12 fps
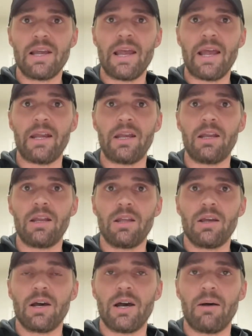And
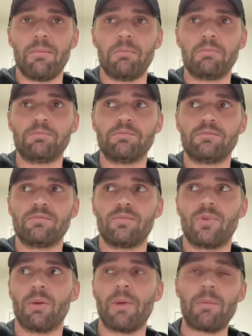
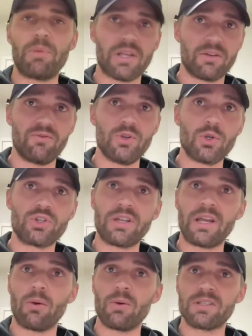there might be confusion
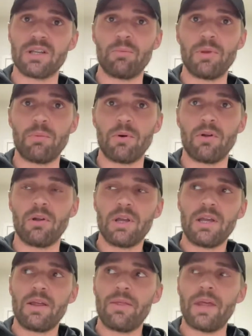there with some people
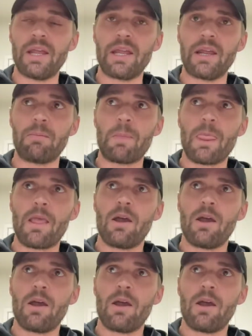thinking